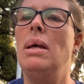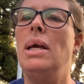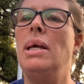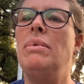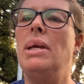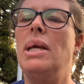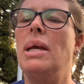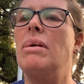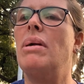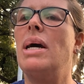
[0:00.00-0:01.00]

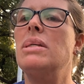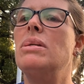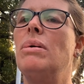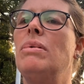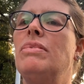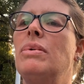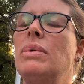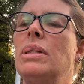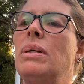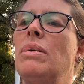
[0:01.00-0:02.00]
Enrique cries over
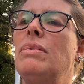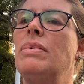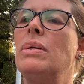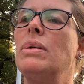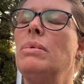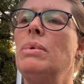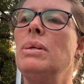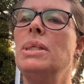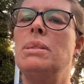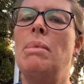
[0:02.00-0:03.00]
and over.
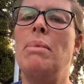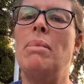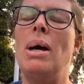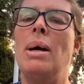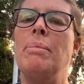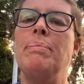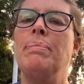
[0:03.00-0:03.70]
Where is my mom?